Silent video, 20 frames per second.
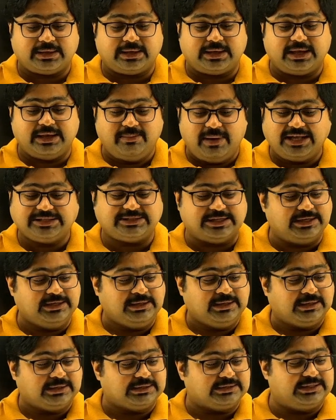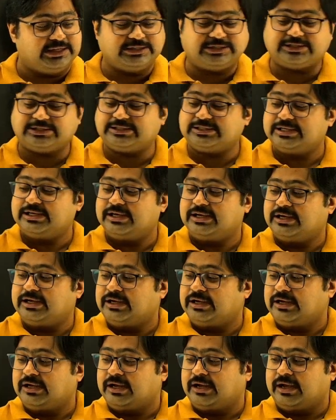imagine this
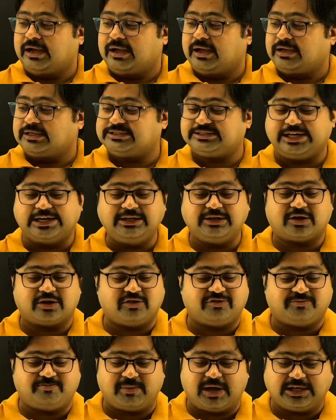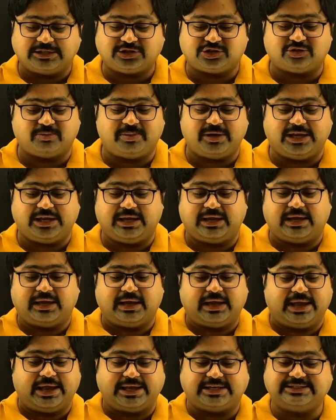center of mass to be
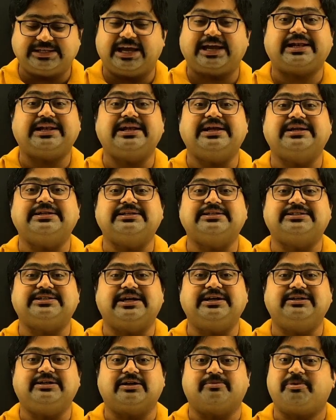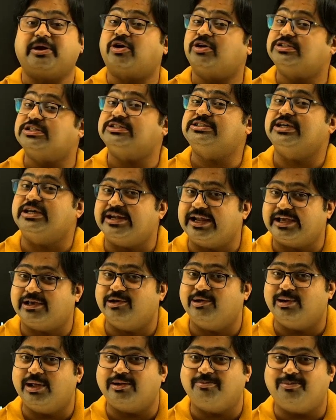exactly at the center because it's a
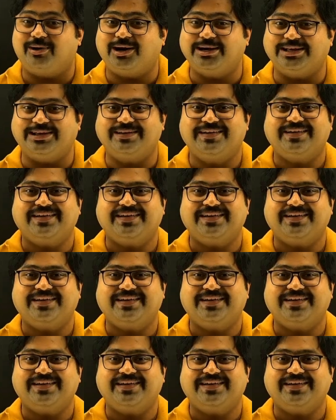regular body.